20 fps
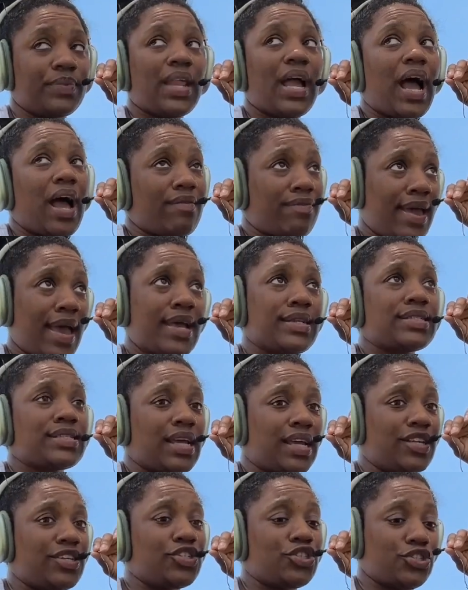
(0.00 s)
I've had
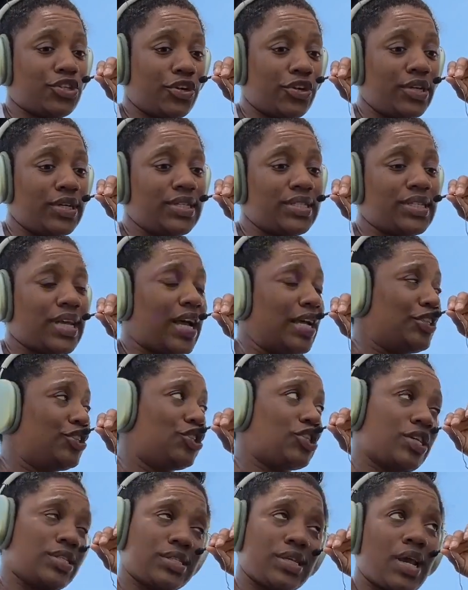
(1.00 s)
state insurance. I
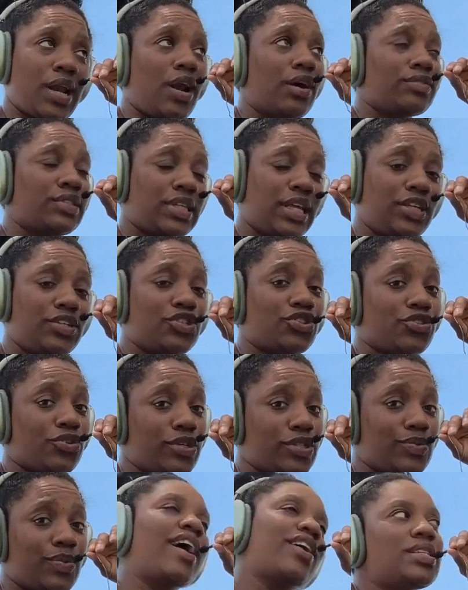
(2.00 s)
just got off state
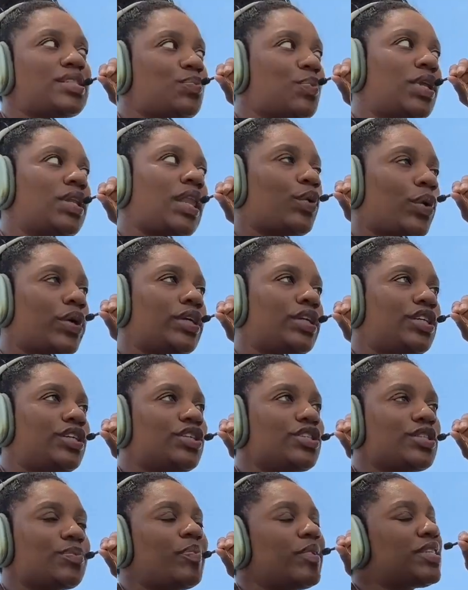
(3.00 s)
insurance. It's been four
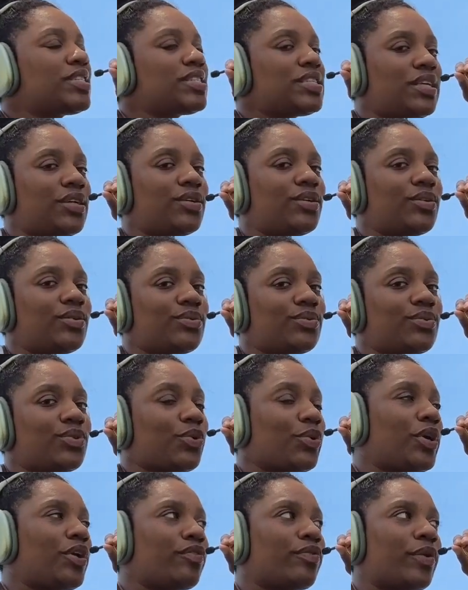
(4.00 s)
years, but still.
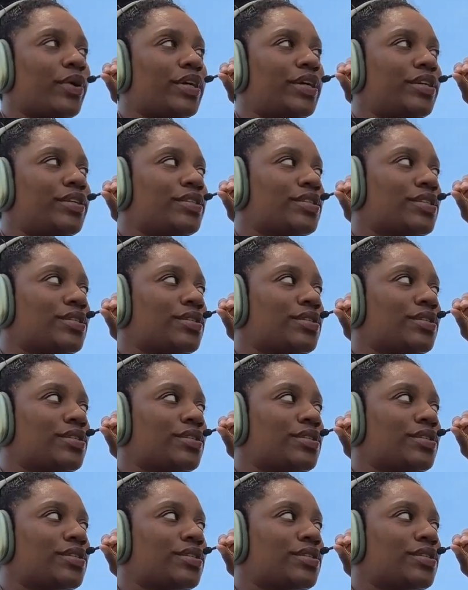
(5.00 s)
Three or four years.